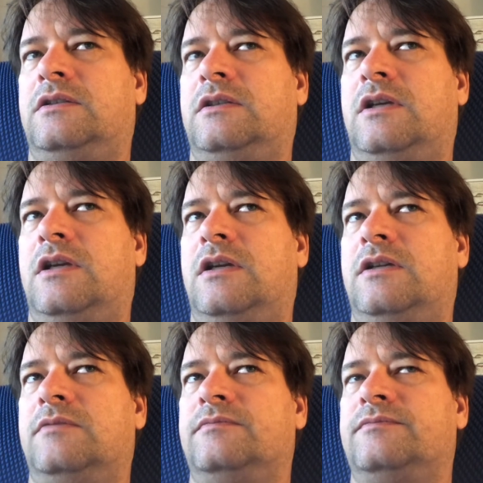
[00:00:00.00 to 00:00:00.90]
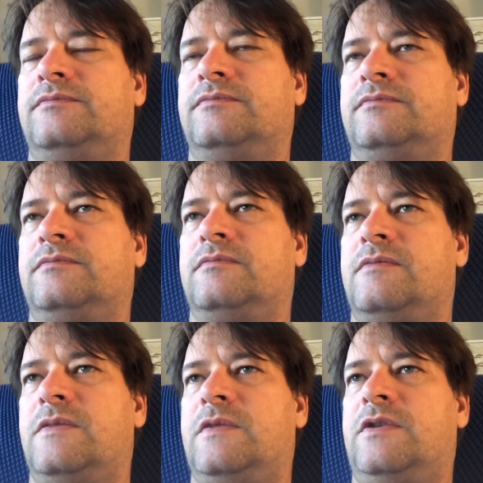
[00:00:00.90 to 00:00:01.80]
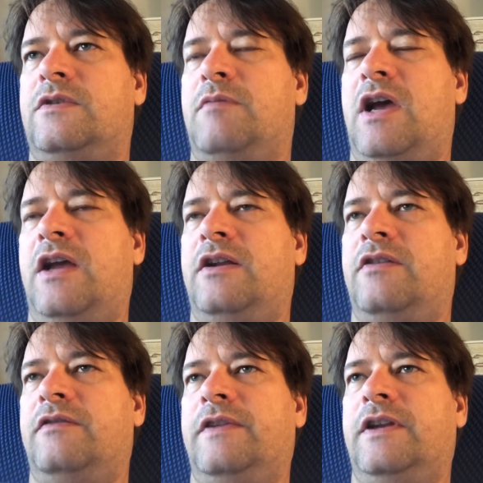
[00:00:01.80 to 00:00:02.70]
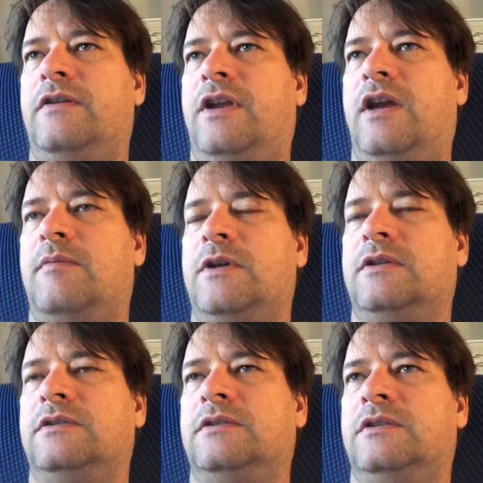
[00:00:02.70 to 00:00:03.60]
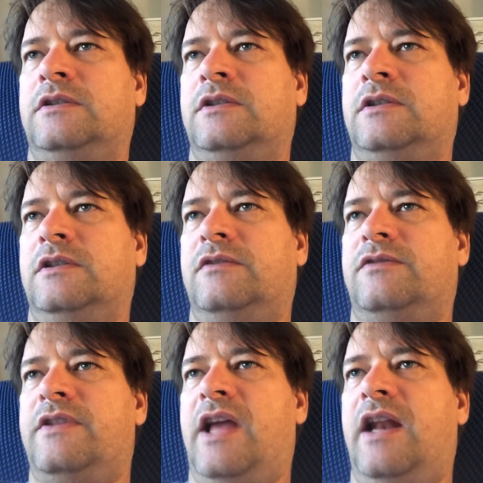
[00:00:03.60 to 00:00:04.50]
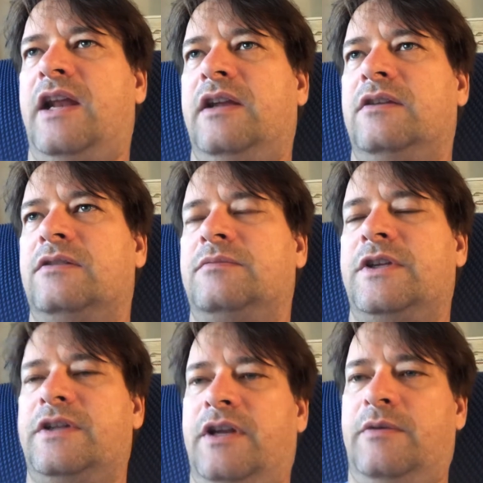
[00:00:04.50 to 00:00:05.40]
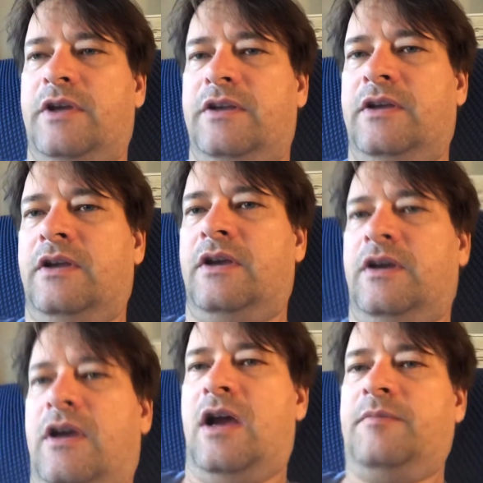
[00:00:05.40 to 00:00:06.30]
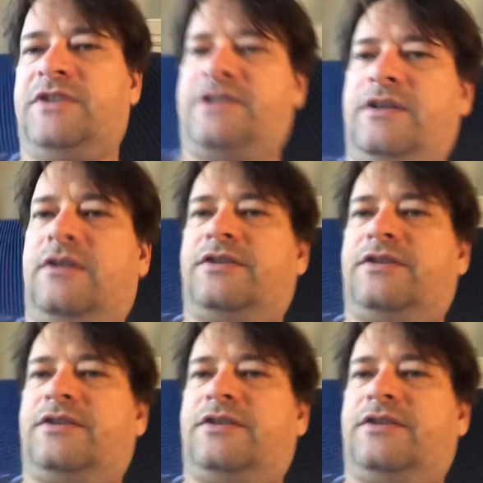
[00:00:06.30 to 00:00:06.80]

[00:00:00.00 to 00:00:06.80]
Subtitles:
to buy another video camera for that angle. But anyway, I'm still